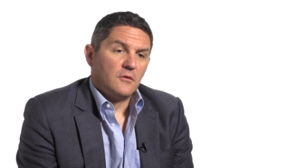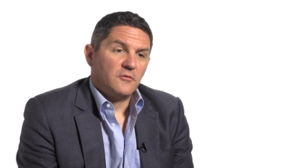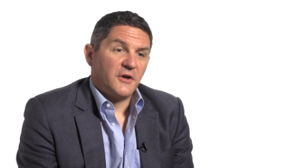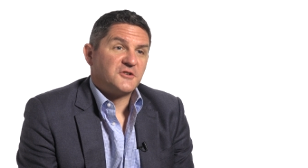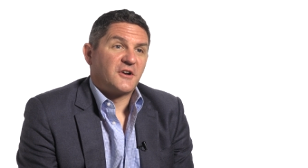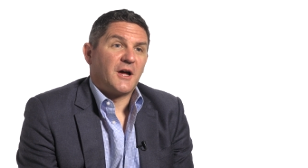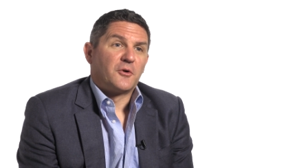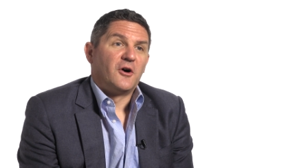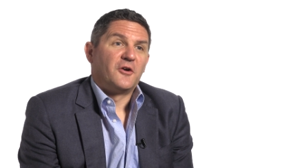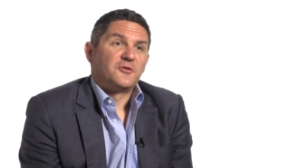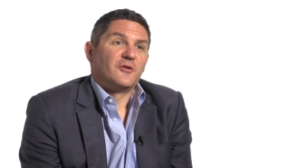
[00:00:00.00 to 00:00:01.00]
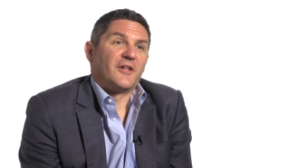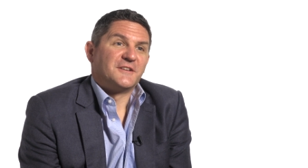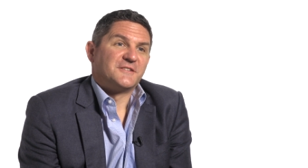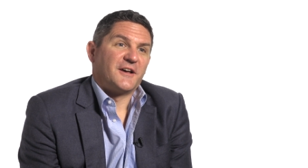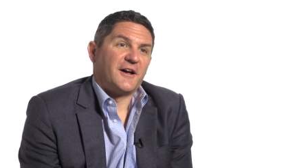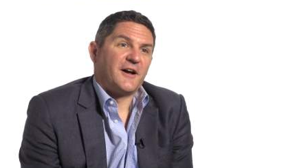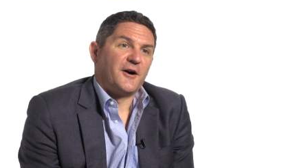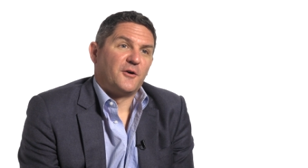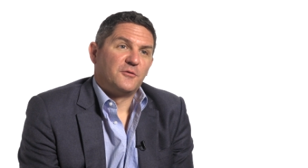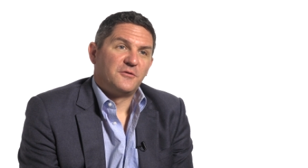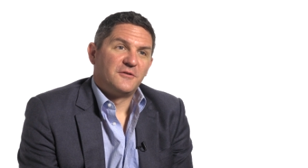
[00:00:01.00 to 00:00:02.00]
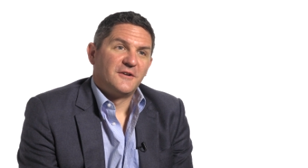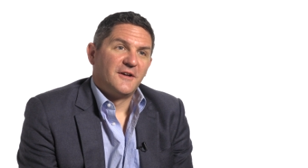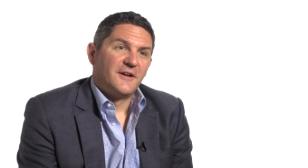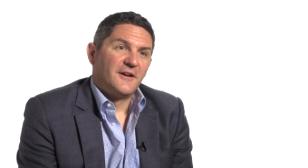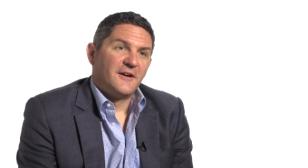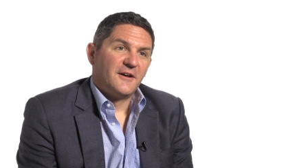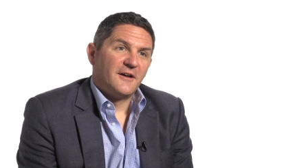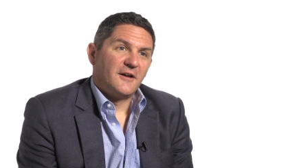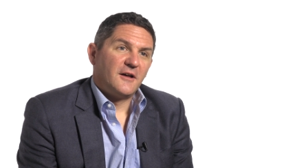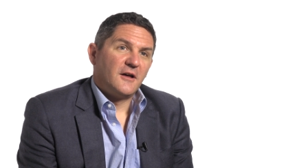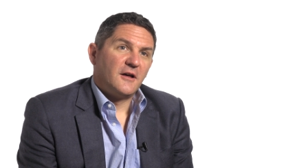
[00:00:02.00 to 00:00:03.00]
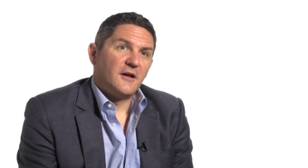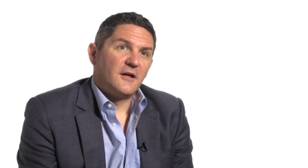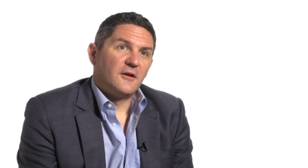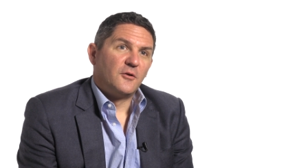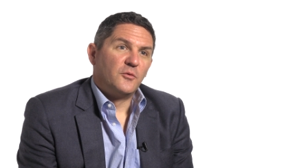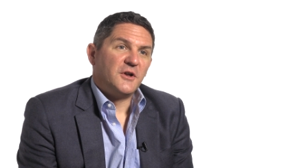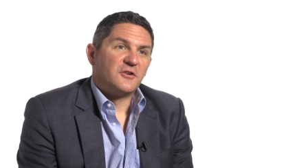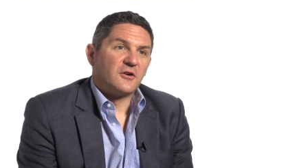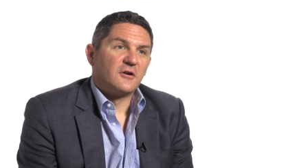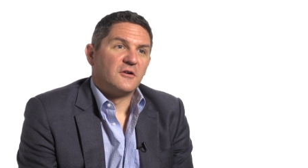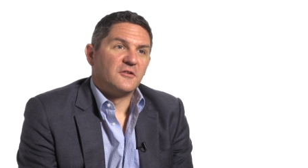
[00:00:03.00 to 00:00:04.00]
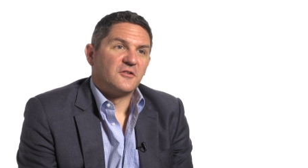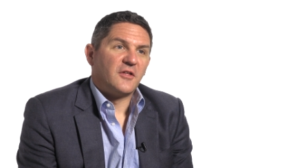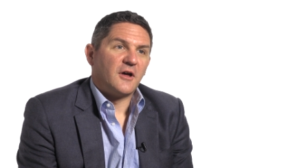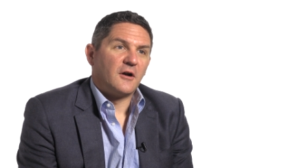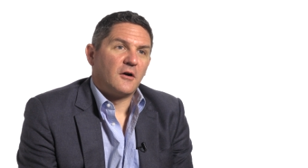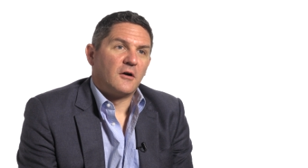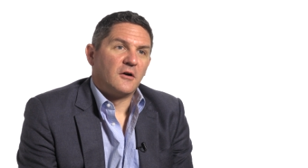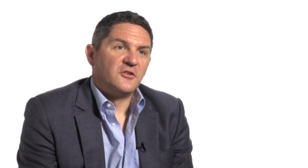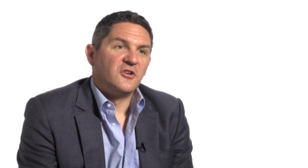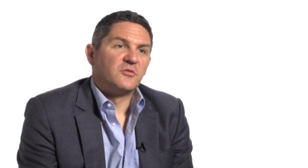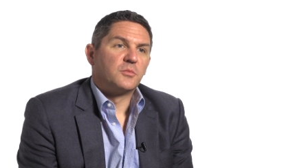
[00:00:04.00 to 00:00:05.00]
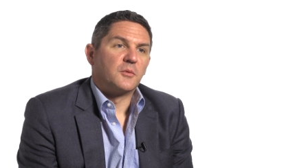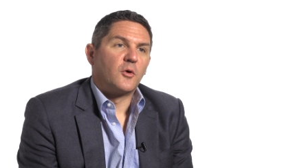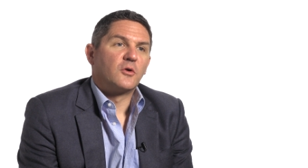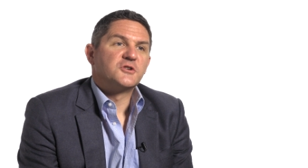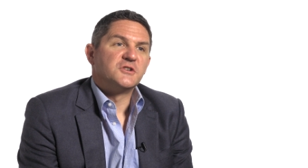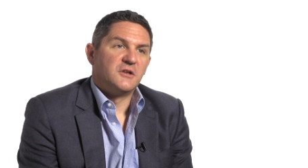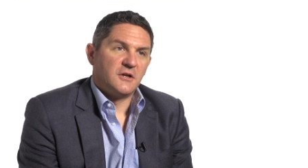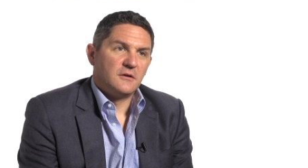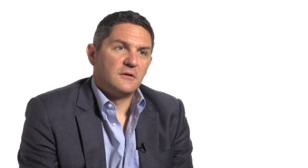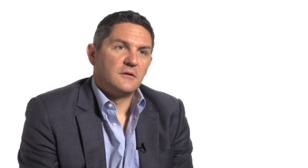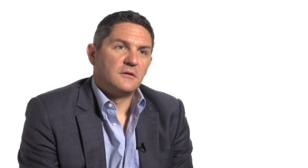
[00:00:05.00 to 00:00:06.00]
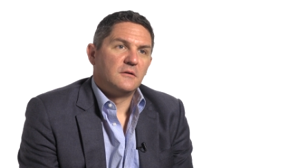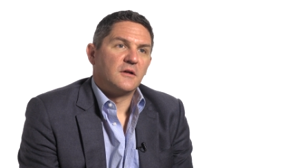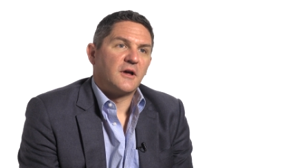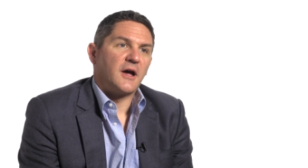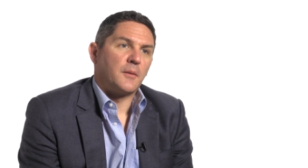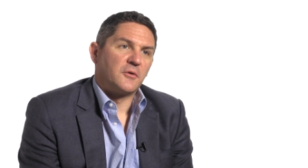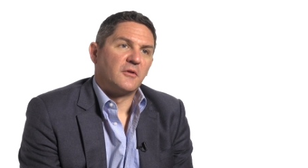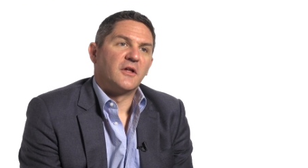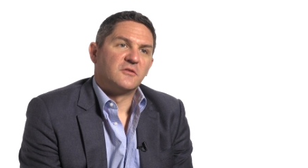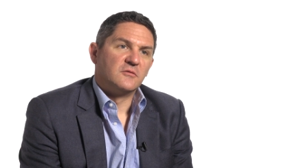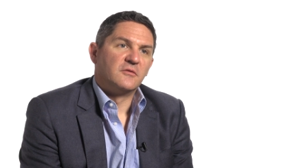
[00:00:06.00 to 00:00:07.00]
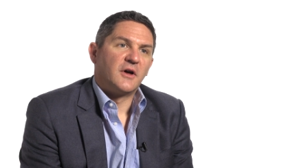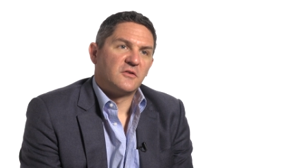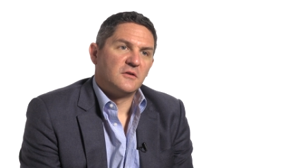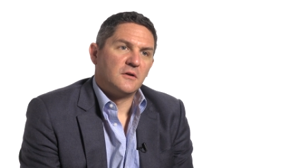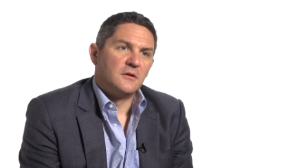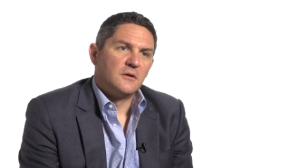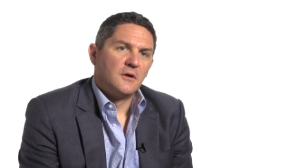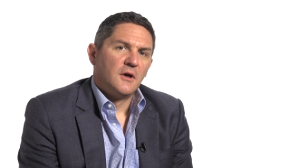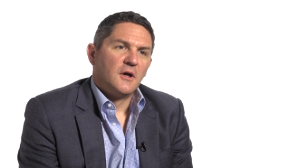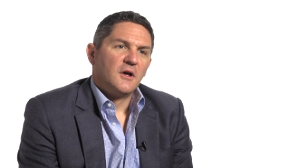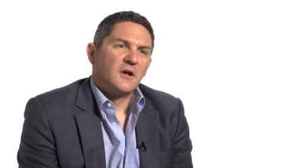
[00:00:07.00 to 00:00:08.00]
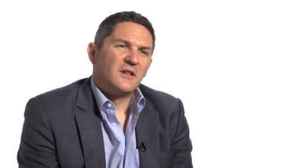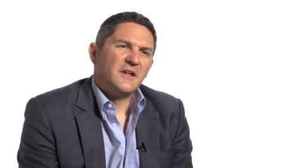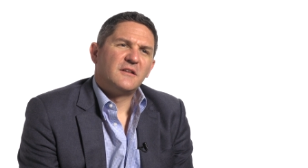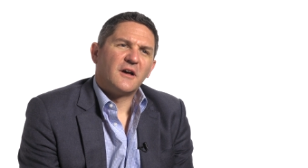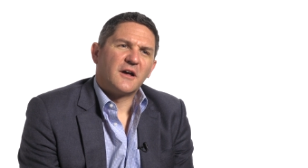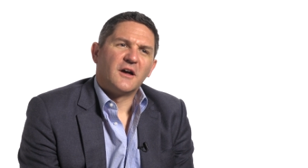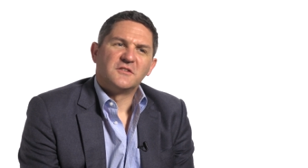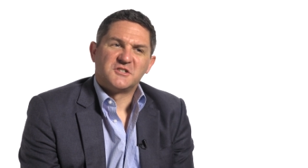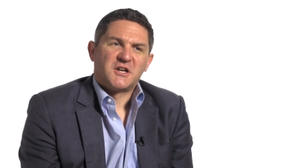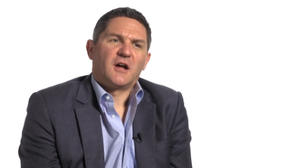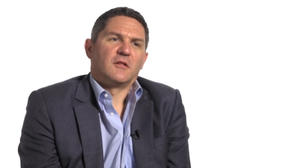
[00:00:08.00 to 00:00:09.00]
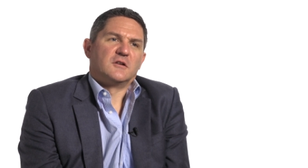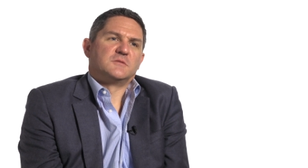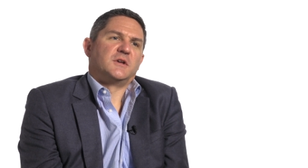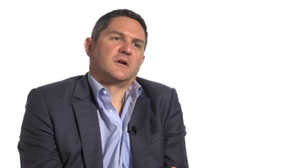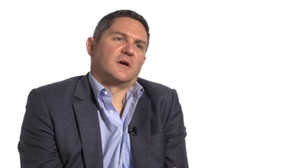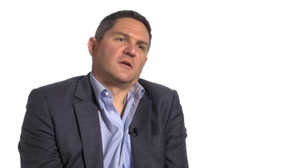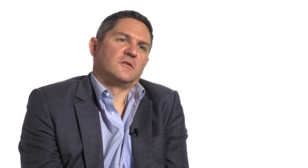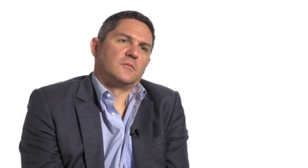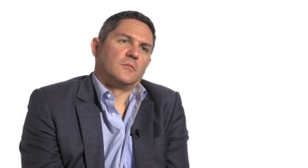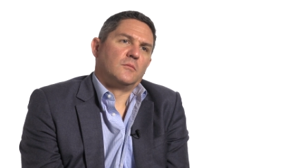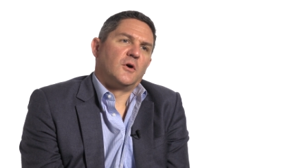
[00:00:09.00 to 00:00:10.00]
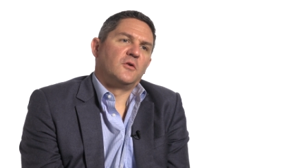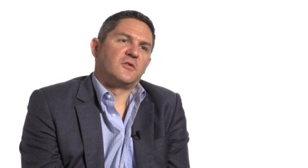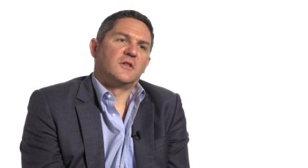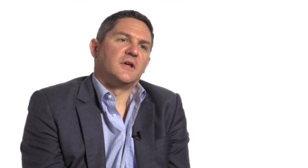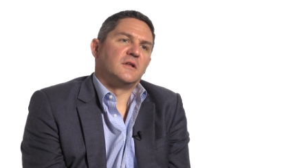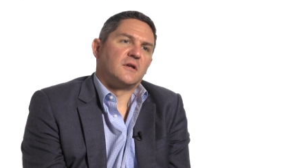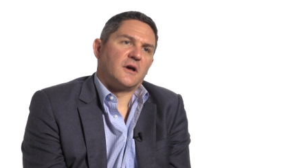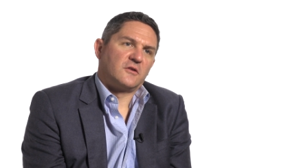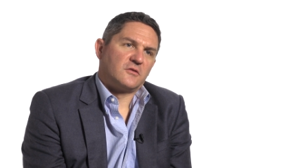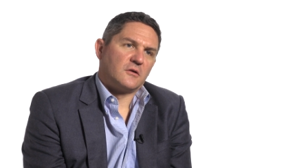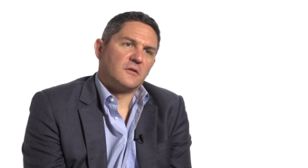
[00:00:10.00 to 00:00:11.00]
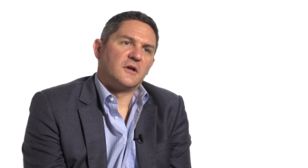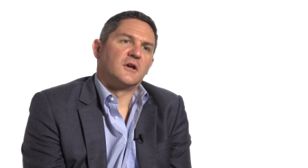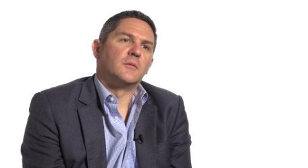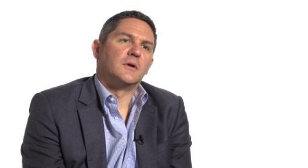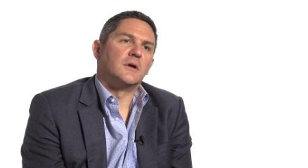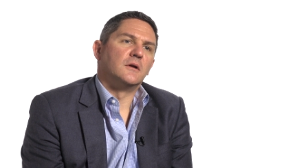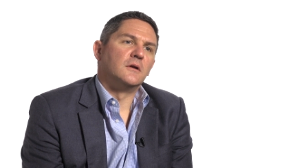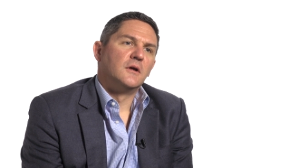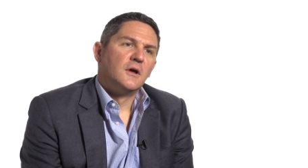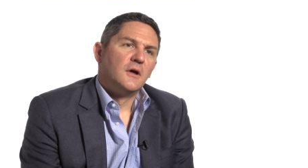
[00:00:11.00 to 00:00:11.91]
Venture capital also likes to have returns that are disproportionate to the capital that's invested clean tech has a challenge because most clean tech, certainly coming in